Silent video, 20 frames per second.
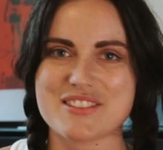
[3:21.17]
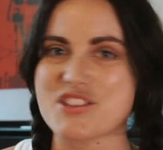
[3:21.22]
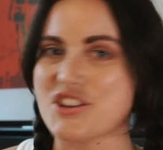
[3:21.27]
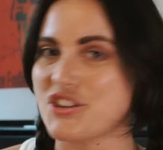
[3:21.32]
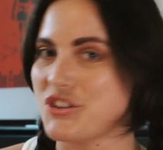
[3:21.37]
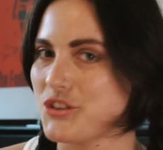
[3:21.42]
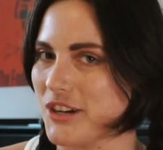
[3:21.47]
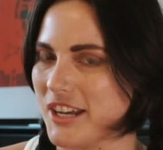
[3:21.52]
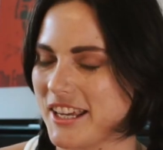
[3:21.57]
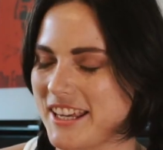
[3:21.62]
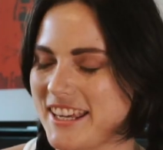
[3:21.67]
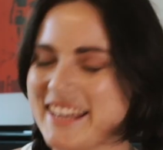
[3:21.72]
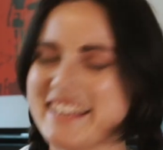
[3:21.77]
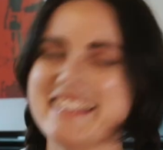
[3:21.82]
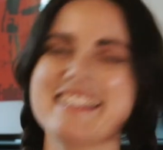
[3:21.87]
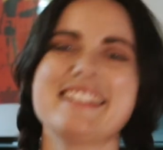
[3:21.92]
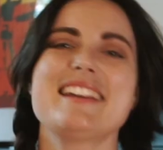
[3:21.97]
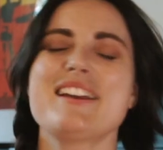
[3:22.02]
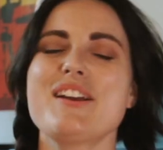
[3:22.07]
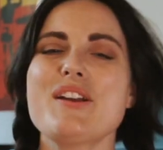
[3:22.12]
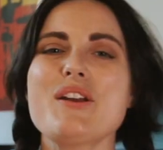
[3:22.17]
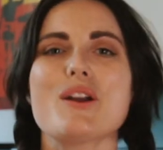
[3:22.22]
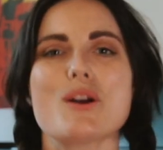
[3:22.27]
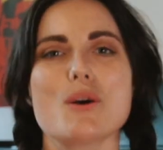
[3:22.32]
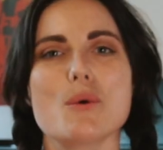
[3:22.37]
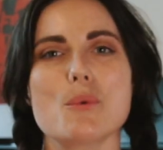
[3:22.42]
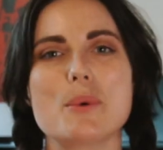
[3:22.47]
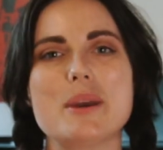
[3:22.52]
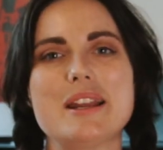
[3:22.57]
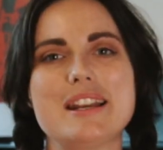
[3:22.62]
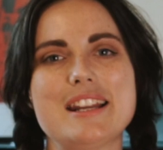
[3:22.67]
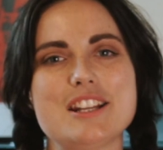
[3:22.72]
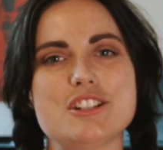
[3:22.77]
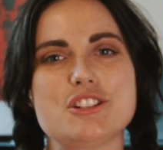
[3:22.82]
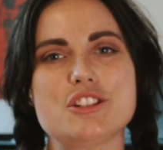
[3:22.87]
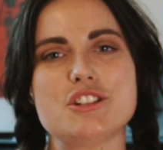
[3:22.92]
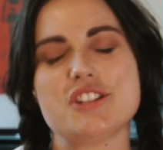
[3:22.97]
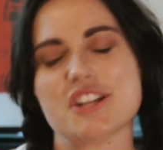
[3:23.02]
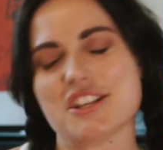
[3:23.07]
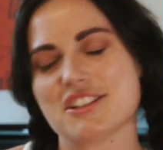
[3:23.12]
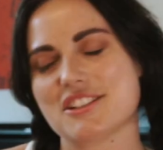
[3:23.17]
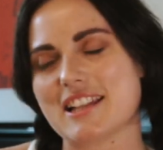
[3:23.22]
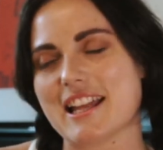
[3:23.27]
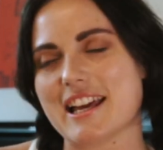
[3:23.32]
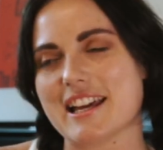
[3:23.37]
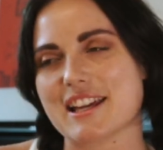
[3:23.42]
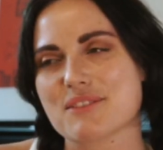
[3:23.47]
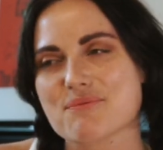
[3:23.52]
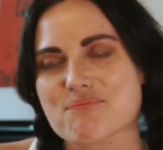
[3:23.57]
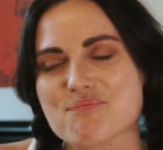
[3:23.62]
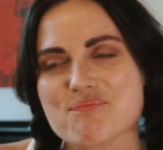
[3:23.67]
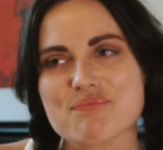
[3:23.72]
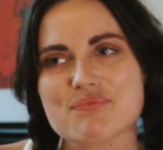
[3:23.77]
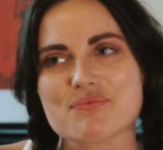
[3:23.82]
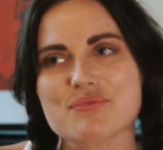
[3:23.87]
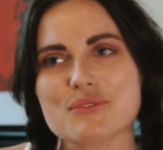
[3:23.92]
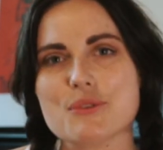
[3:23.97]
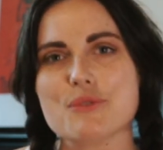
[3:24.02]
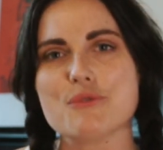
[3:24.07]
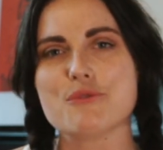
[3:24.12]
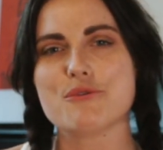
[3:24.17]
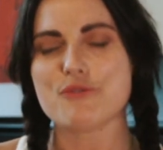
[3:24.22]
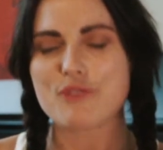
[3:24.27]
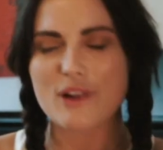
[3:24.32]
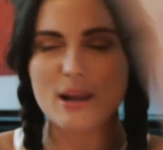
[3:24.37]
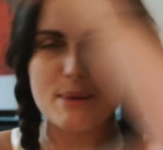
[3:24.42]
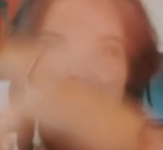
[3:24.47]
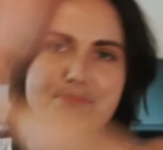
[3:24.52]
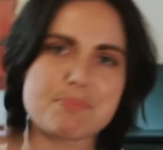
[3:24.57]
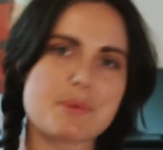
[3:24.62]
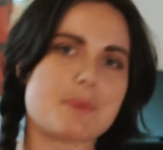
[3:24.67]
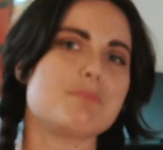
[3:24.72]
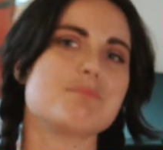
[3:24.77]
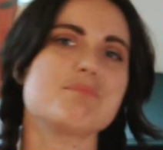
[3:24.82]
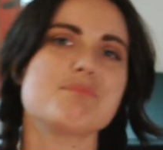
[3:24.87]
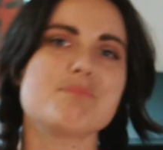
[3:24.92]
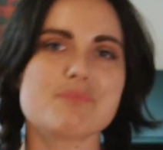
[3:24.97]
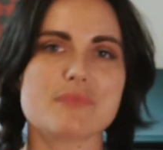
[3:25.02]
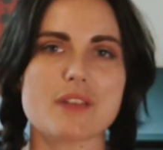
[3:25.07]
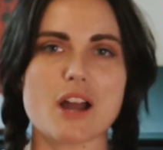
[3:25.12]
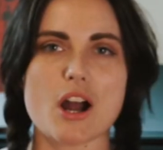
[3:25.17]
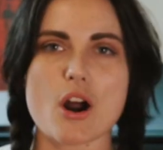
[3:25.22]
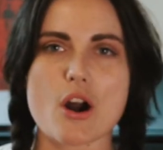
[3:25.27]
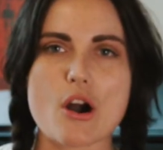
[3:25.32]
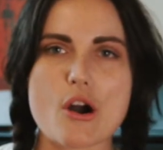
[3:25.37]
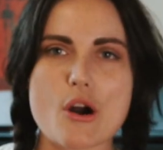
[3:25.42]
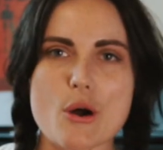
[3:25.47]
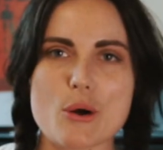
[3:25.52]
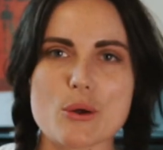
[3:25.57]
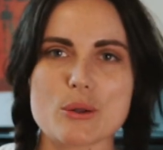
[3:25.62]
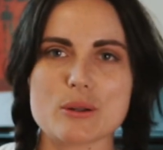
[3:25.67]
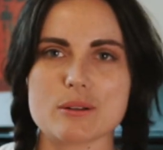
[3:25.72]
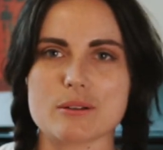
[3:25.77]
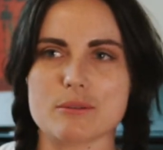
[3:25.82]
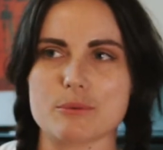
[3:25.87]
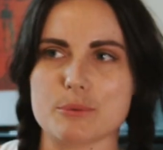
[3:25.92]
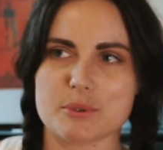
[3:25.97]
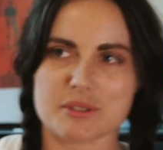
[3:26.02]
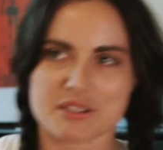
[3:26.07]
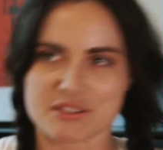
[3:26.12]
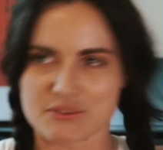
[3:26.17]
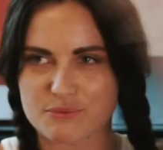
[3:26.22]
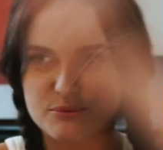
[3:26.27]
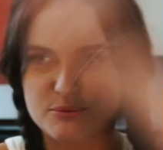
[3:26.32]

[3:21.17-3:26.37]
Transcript: the trick. We need to just like flip our whole, what?